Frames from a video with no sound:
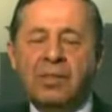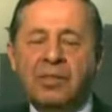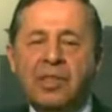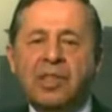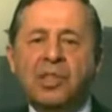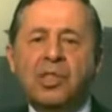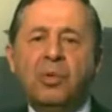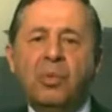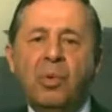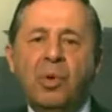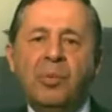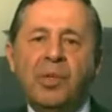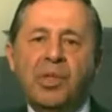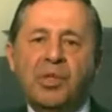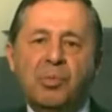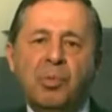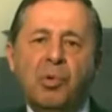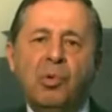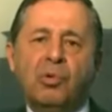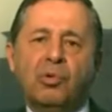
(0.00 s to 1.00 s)
transition will be
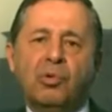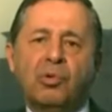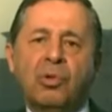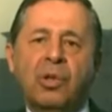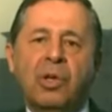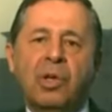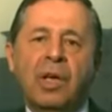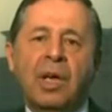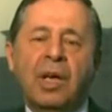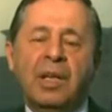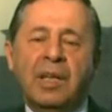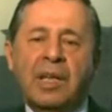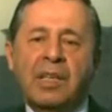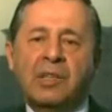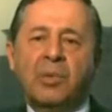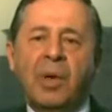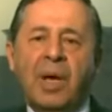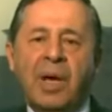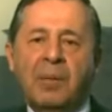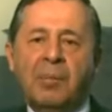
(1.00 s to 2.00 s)
smooth, and
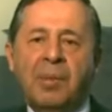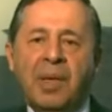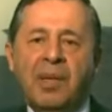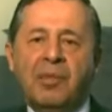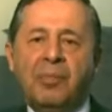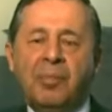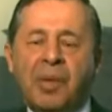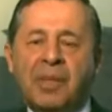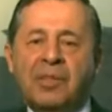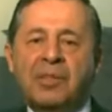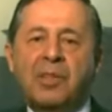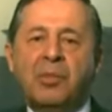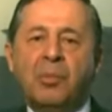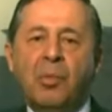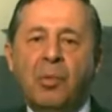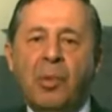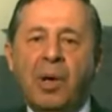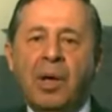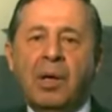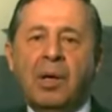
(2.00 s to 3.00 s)
that's why I believe
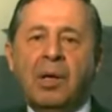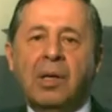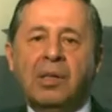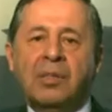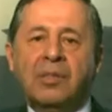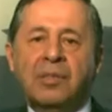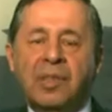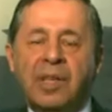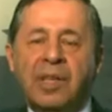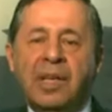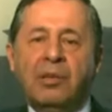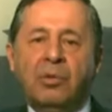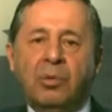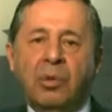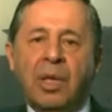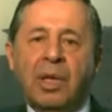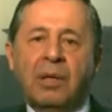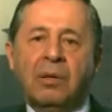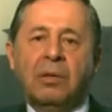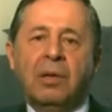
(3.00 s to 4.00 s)
President Mubarak is key
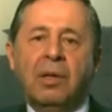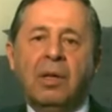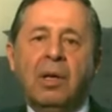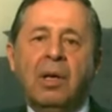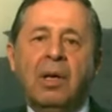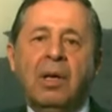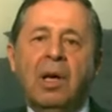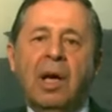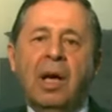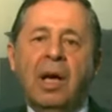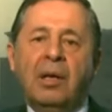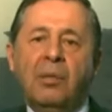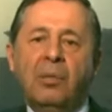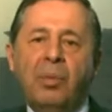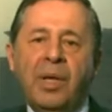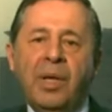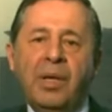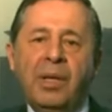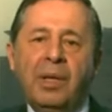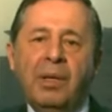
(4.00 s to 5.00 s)
to that.
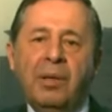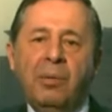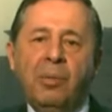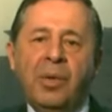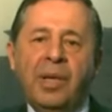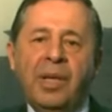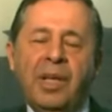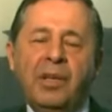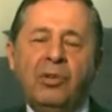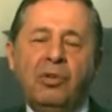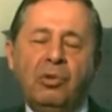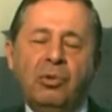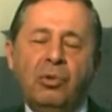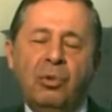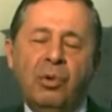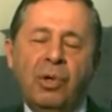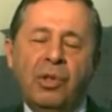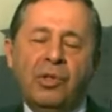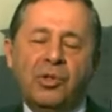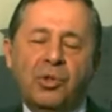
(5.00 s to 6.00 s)
And we need
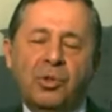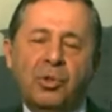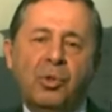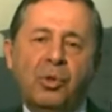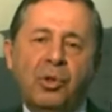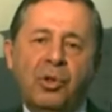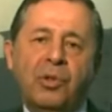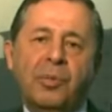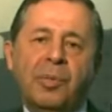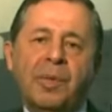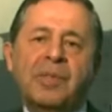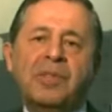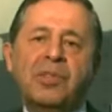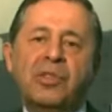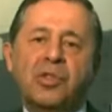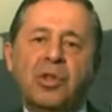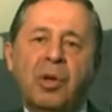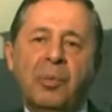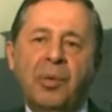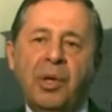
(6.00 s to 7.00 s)
to ensure the
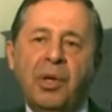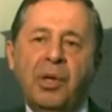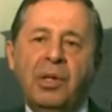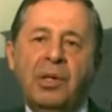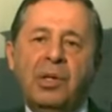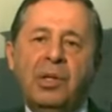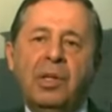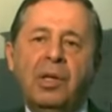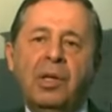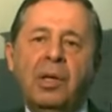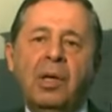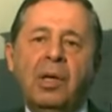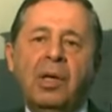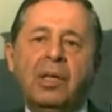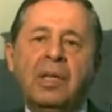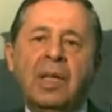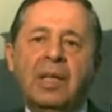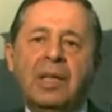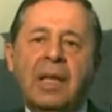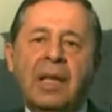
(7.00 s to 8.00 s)
business community
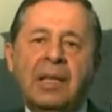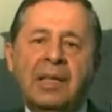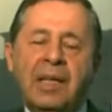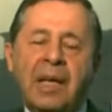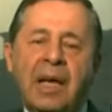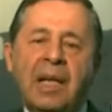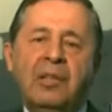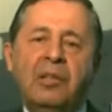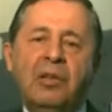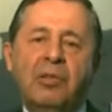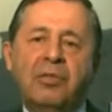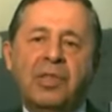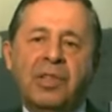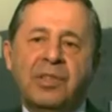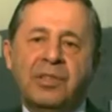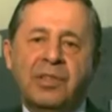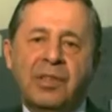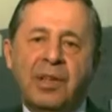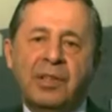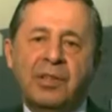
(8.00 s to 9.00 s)
that at the end of
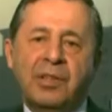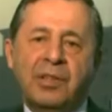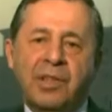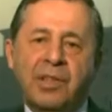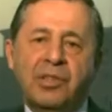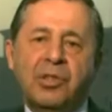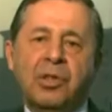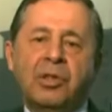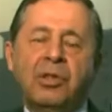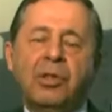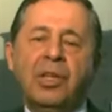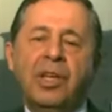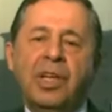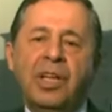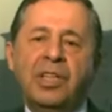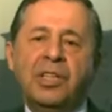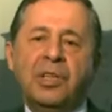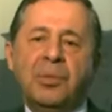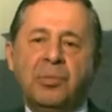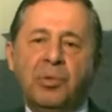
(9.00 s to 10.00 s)
this transition,
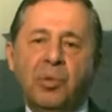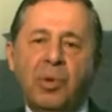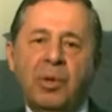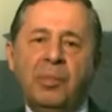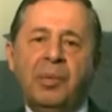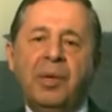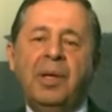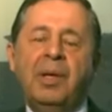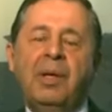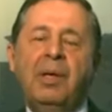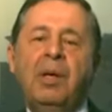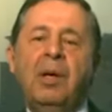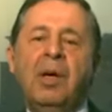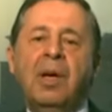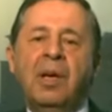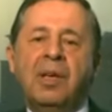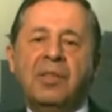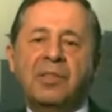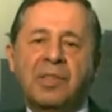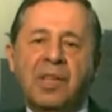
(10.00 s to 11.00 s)
Egypt will be
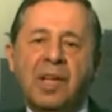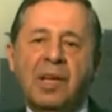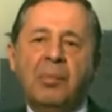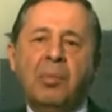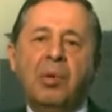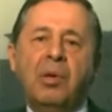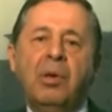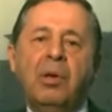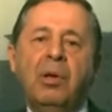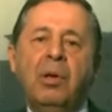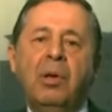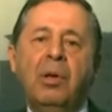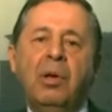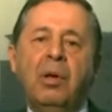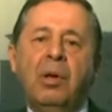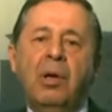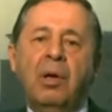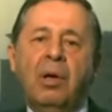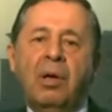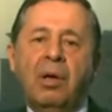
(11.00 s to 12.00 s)
a stable,
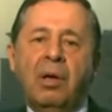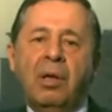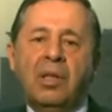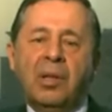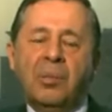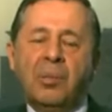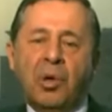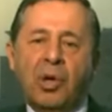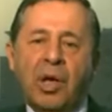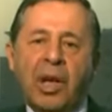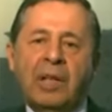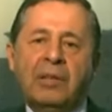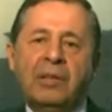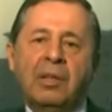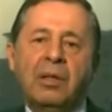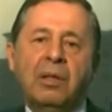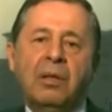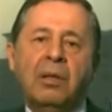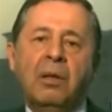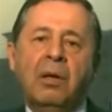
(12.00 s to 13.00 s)

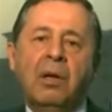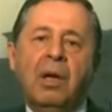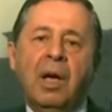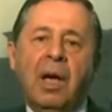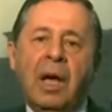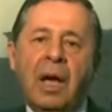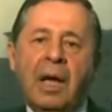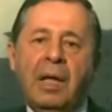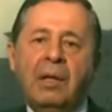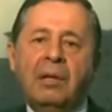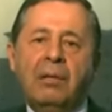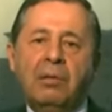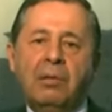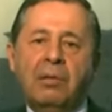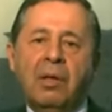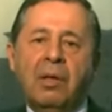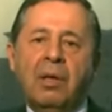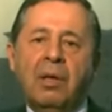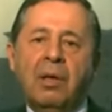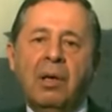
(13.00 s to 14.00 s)
democratic,
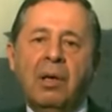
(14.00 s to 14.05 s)
and